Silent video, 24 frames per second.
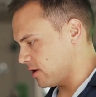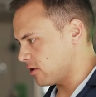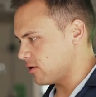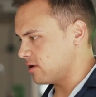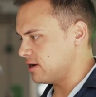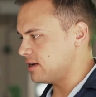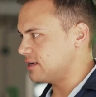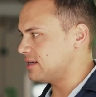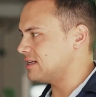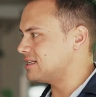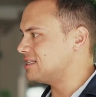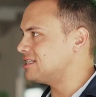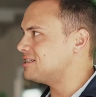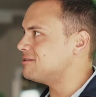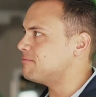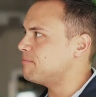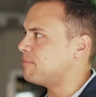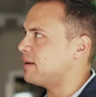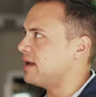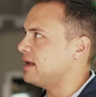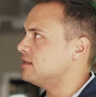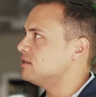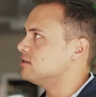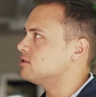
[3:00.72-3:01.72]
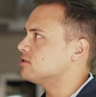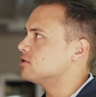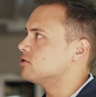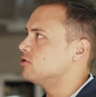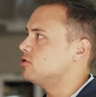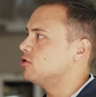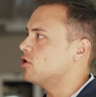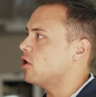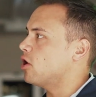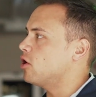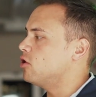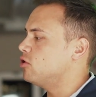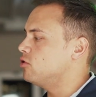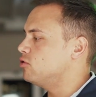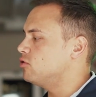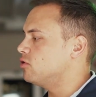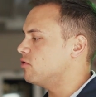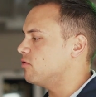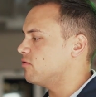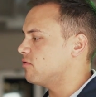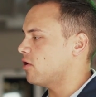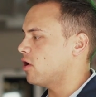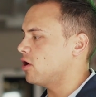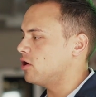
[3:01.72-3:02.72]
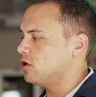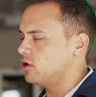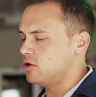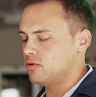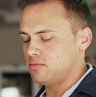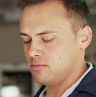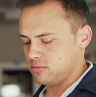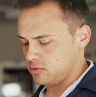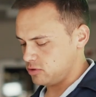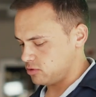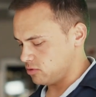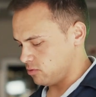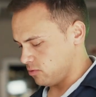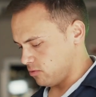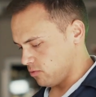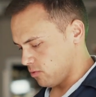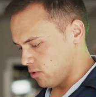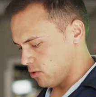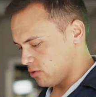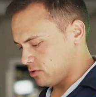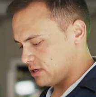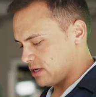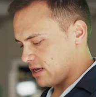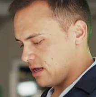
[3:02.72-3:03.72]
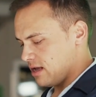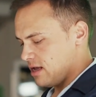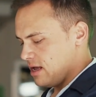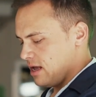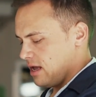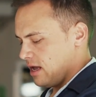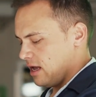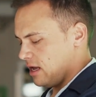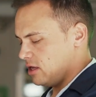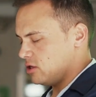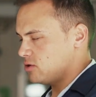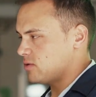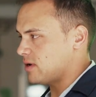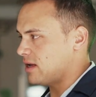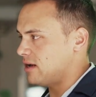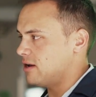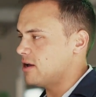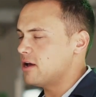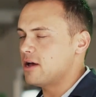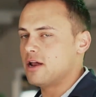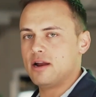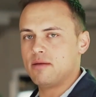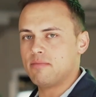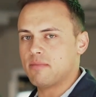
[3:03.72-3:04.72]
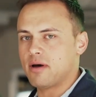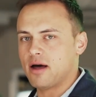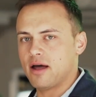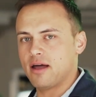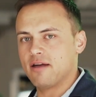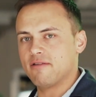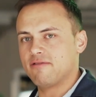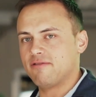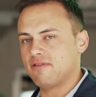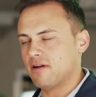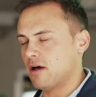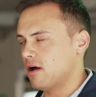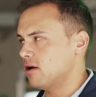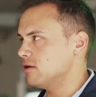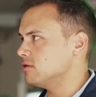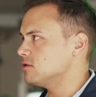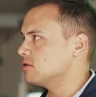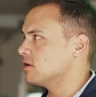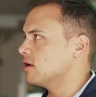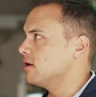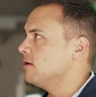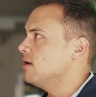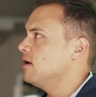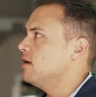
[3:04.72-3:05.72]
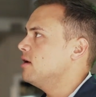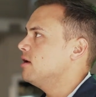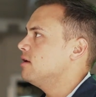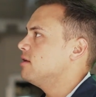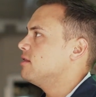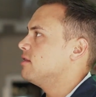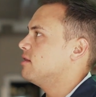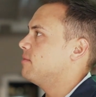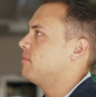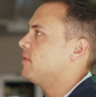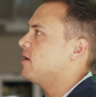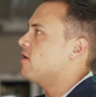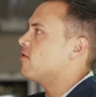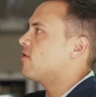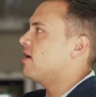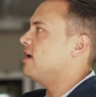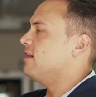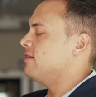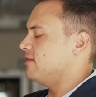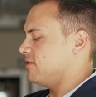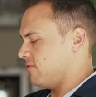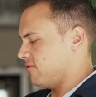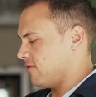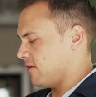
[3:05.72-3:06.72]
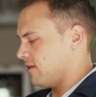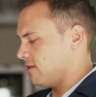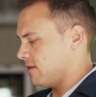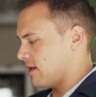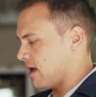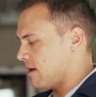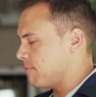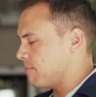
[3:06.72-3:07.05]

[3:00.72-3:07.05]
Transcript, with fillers: we're going to dispense known volumes, water, into an Erlenmeyer flask. The burette is filled